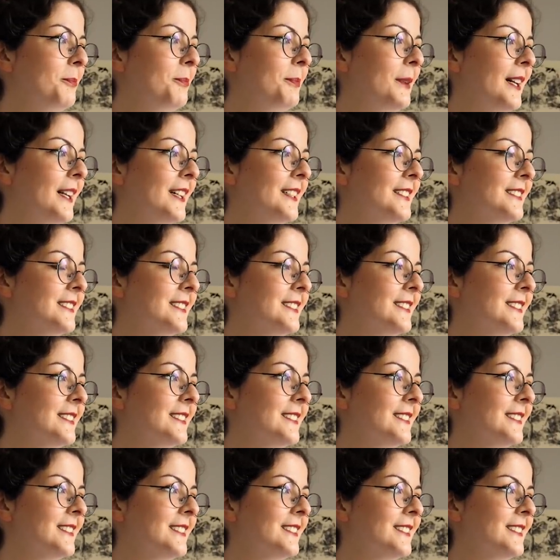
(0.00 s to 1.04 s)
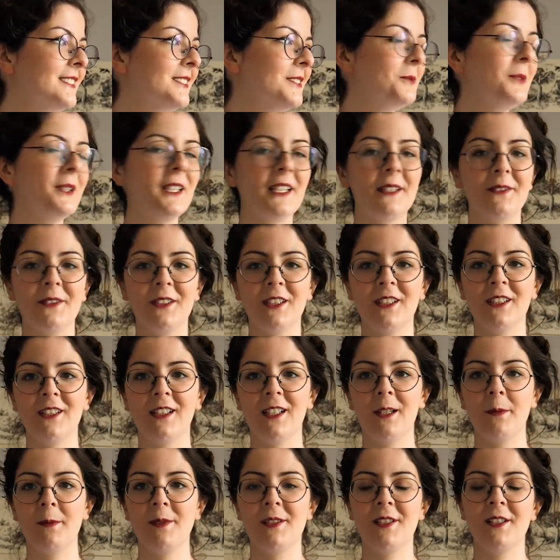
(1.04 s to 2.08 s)
But whatever,
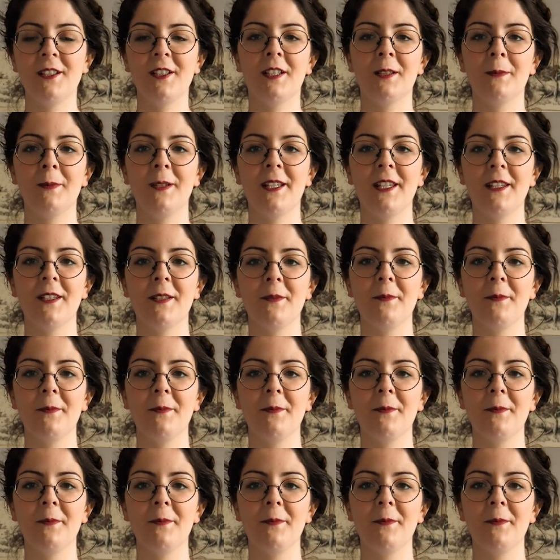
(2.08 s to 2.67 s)
I'm still gonna make